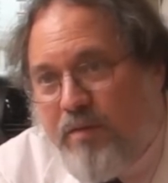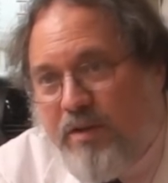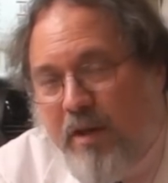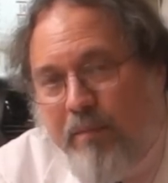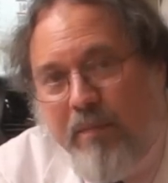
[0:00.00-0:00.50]

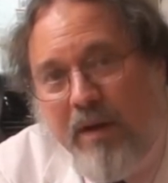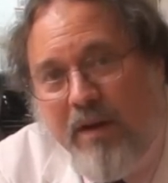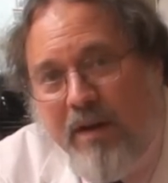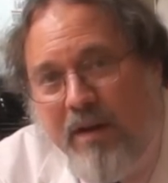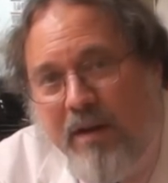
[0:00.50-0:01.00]
Some
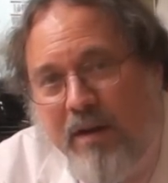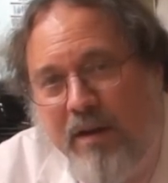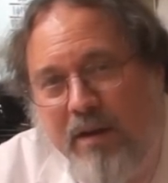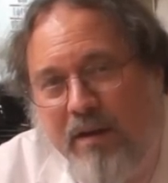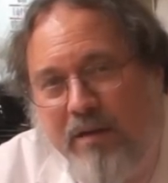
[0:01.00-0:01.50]

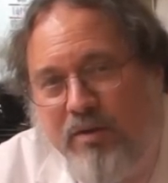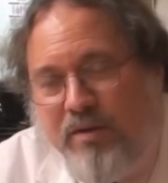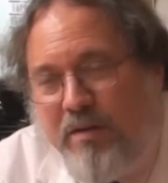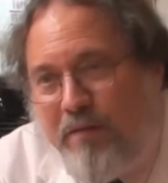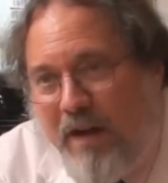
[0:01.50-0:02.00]
uh,
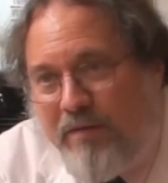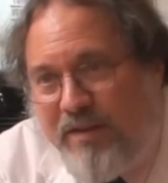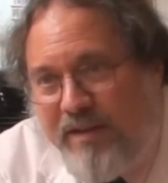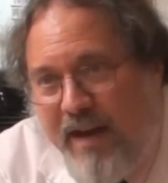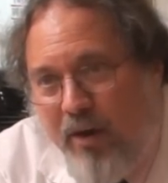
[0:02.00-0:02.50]
just involve
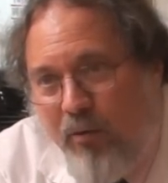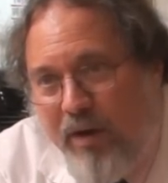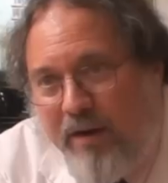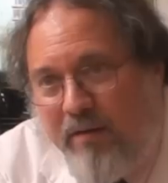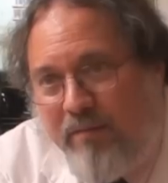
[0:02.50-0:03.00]

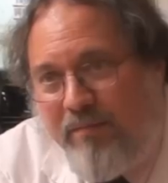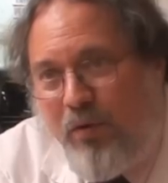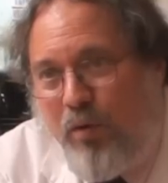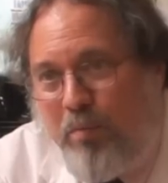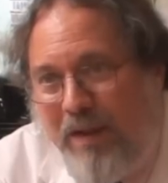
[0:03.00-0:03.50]
staring
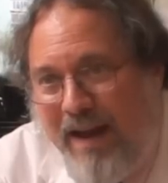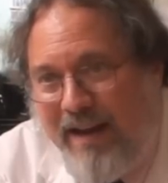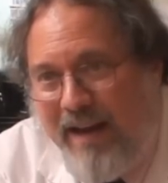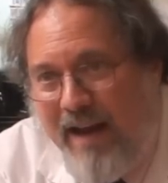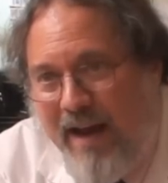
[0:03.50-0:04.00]
or
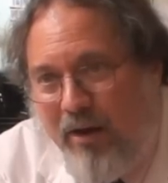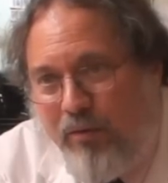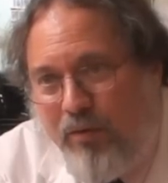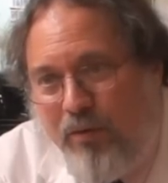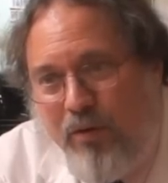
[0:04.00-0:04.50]
blanking
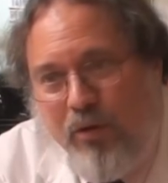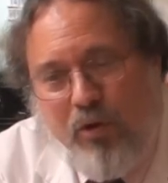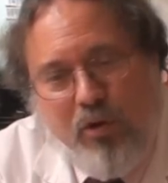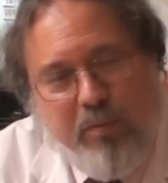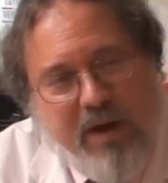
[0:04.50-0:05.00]
out
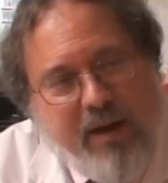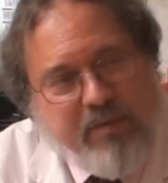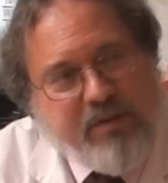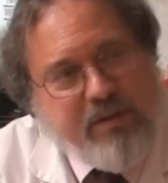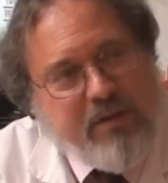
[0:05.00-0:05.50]
or
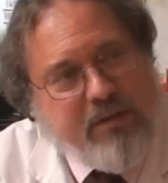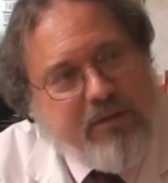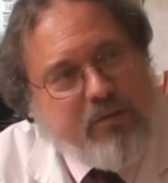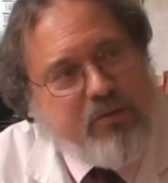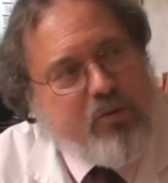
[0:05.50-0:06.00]
perhaps a
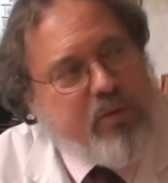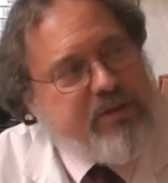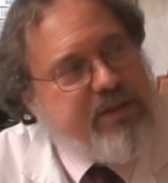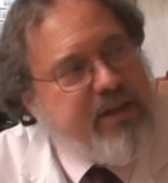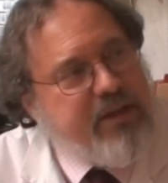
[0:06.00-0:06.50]
little
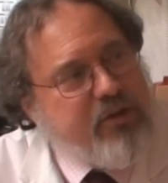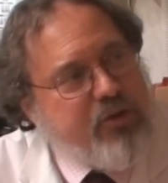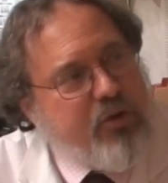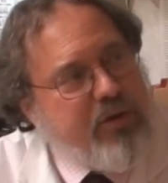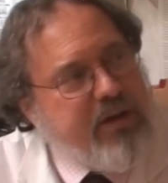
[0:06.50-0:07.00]
twisting and
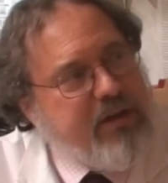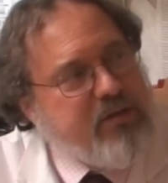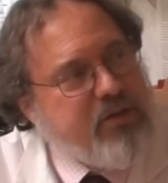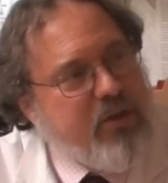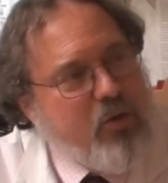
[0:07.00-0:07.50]
turning
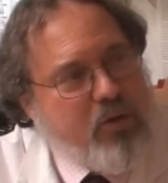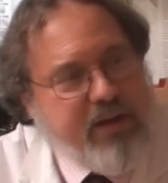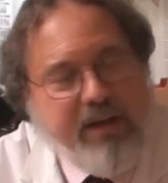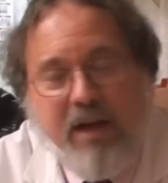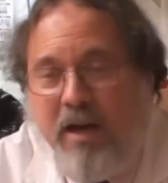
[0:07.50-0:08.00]

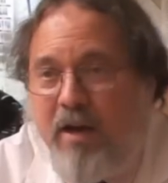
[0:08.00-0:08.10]
slowly,